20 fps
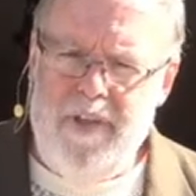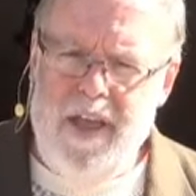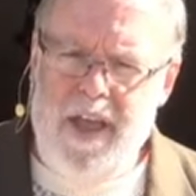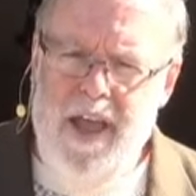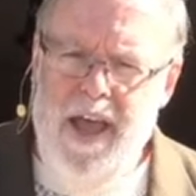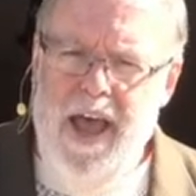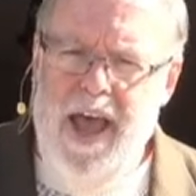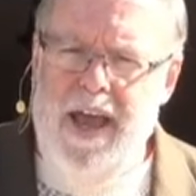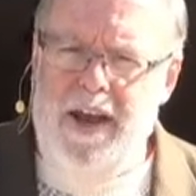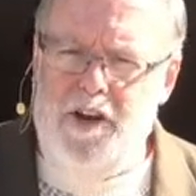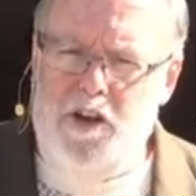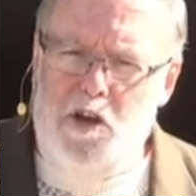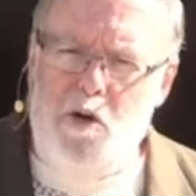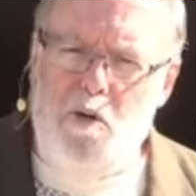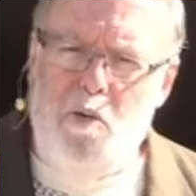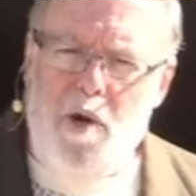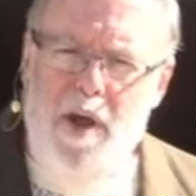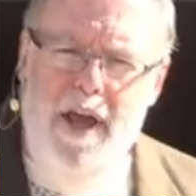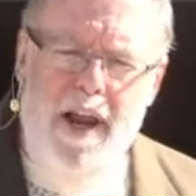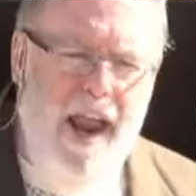And do you
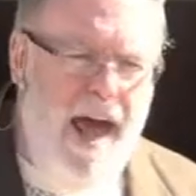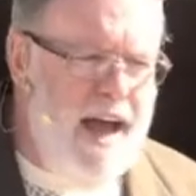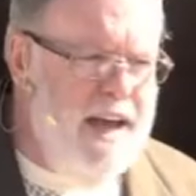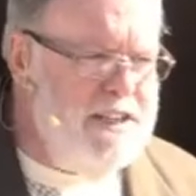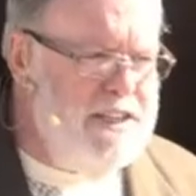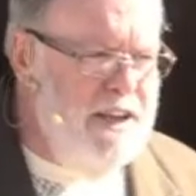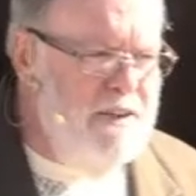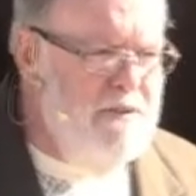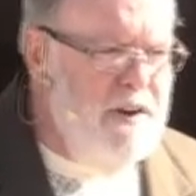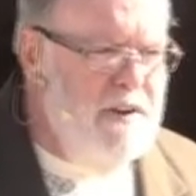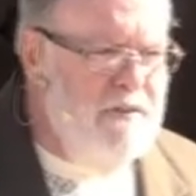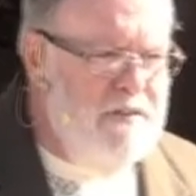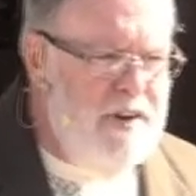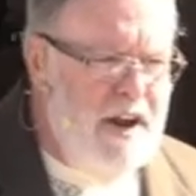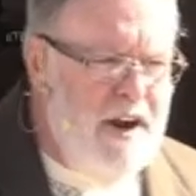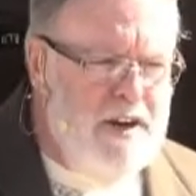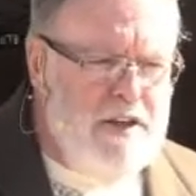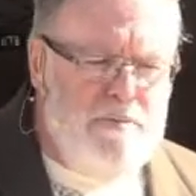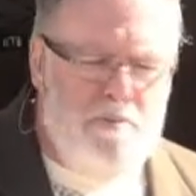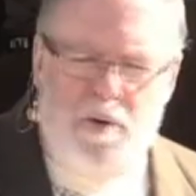realize, even if
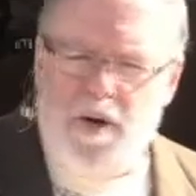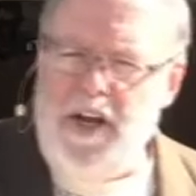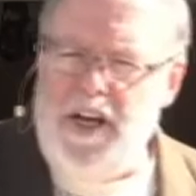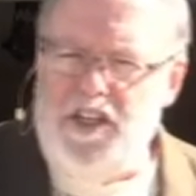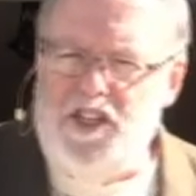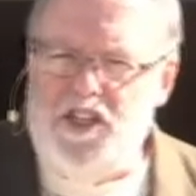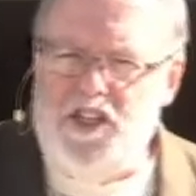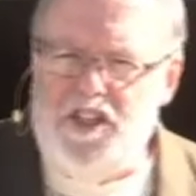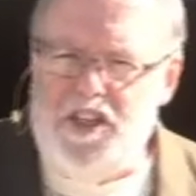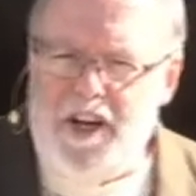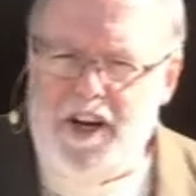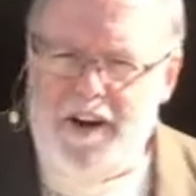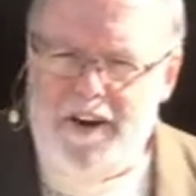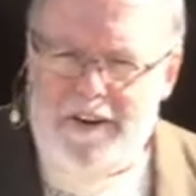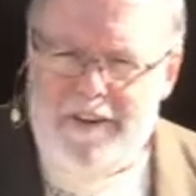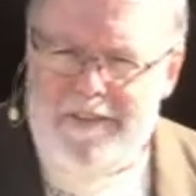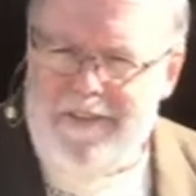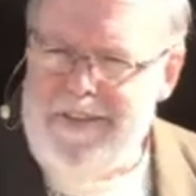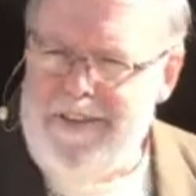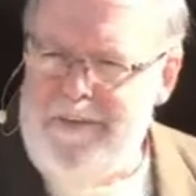Terry's predictions here,
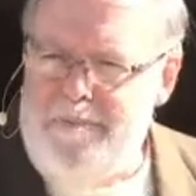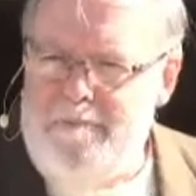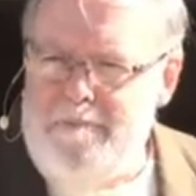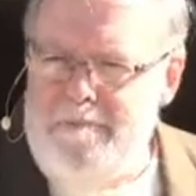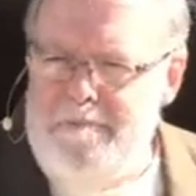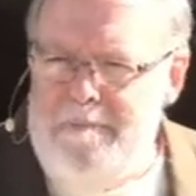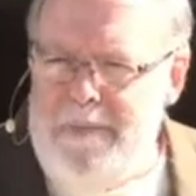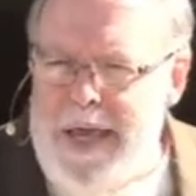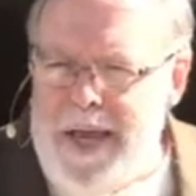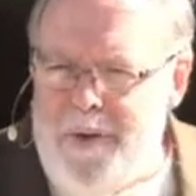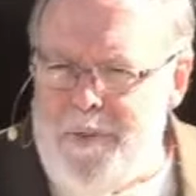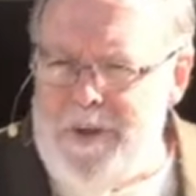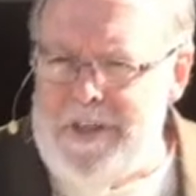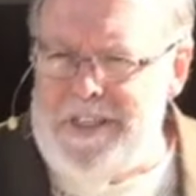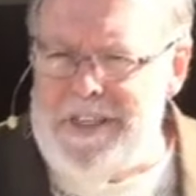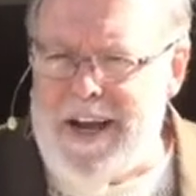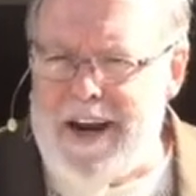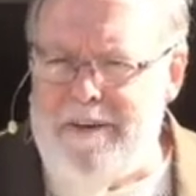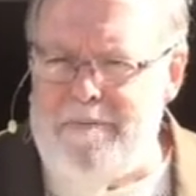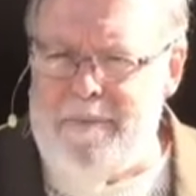the meek ones
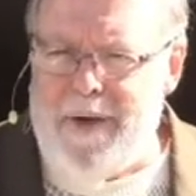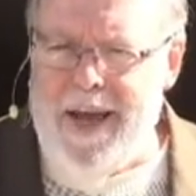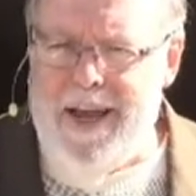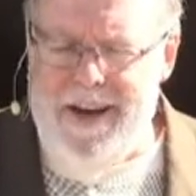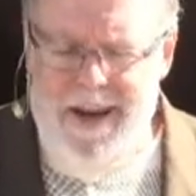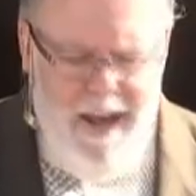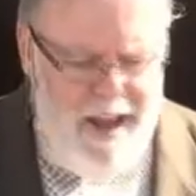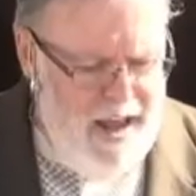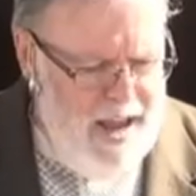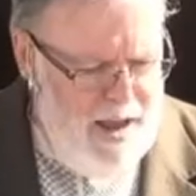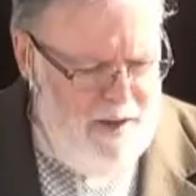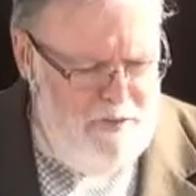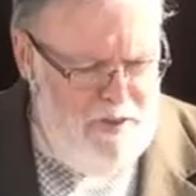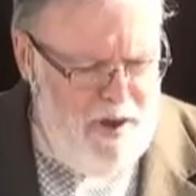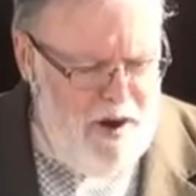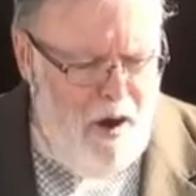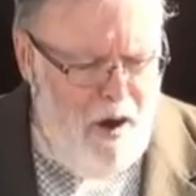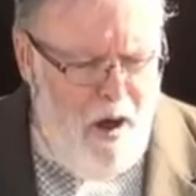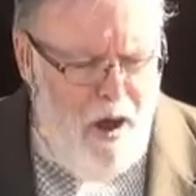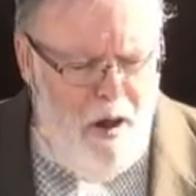that I've made, if
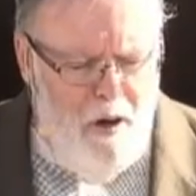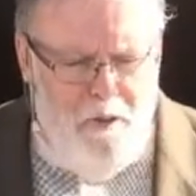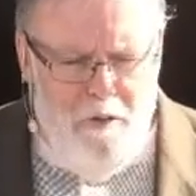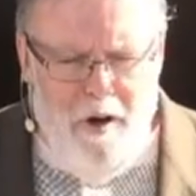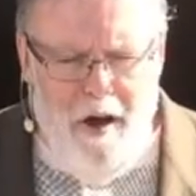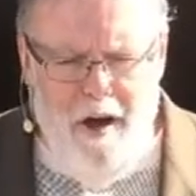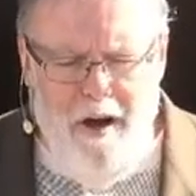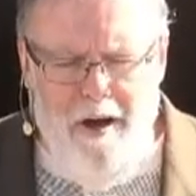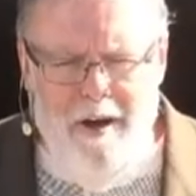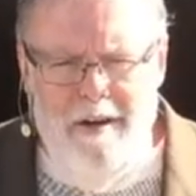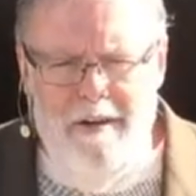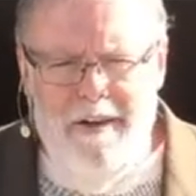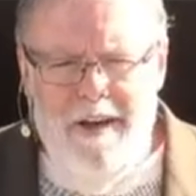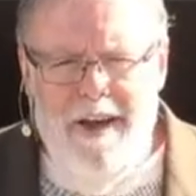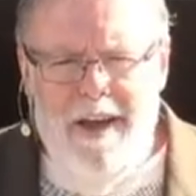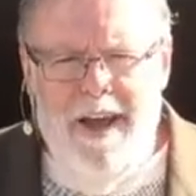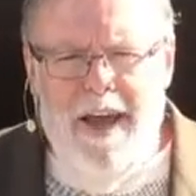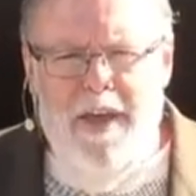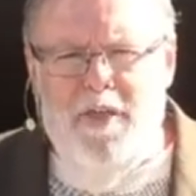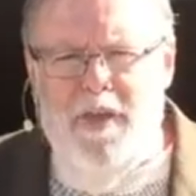they're all wrong
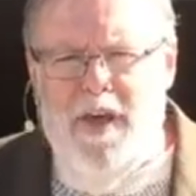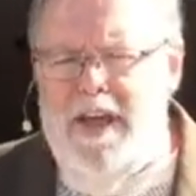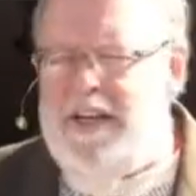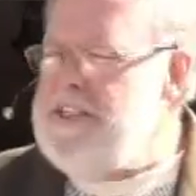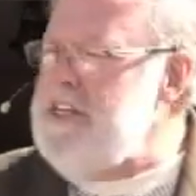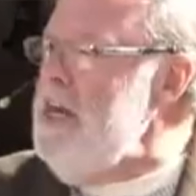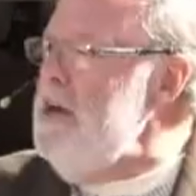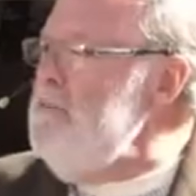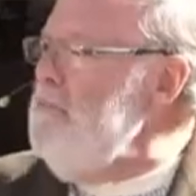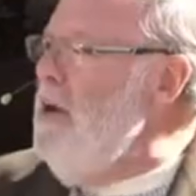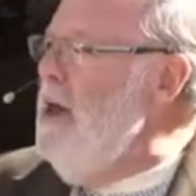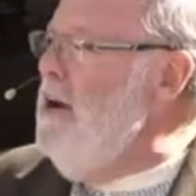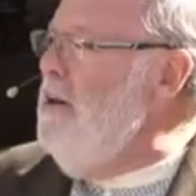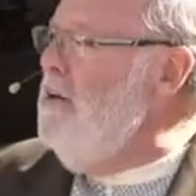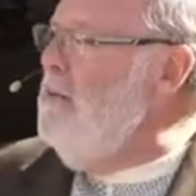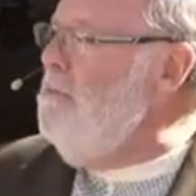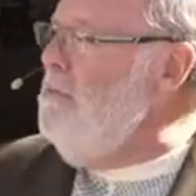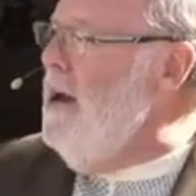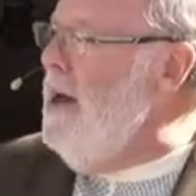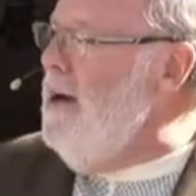and things get better
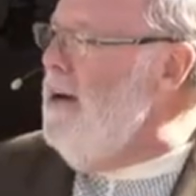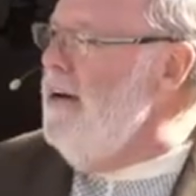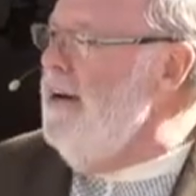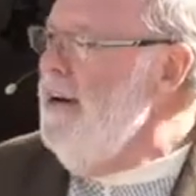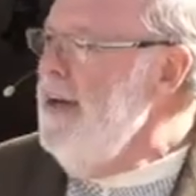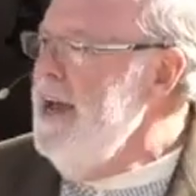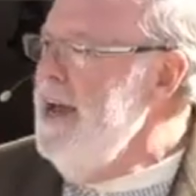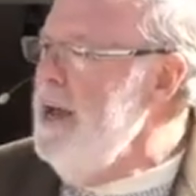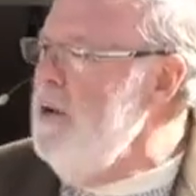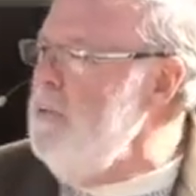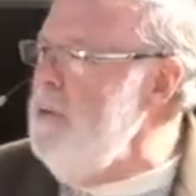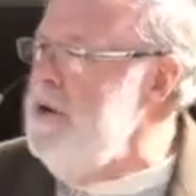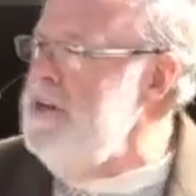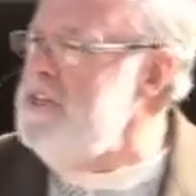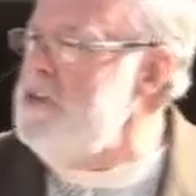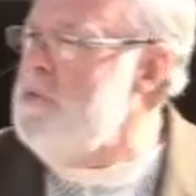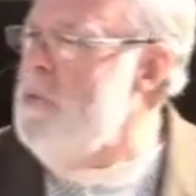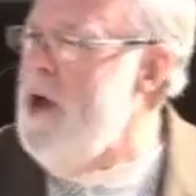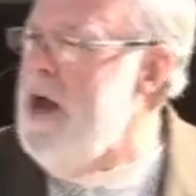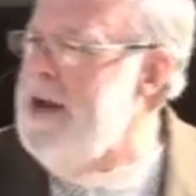and better and we
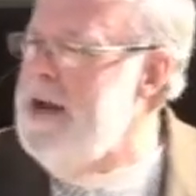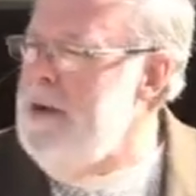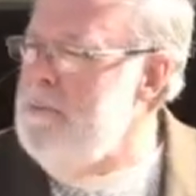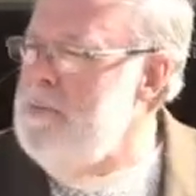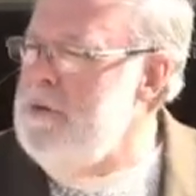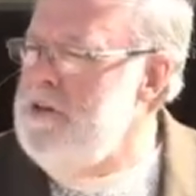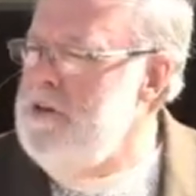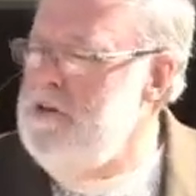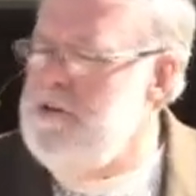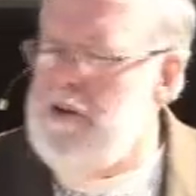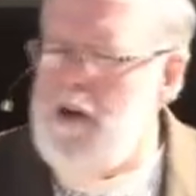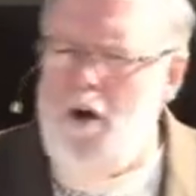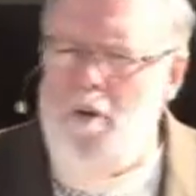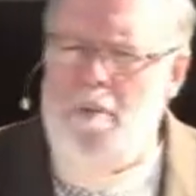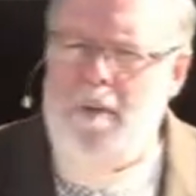just wind up with utopia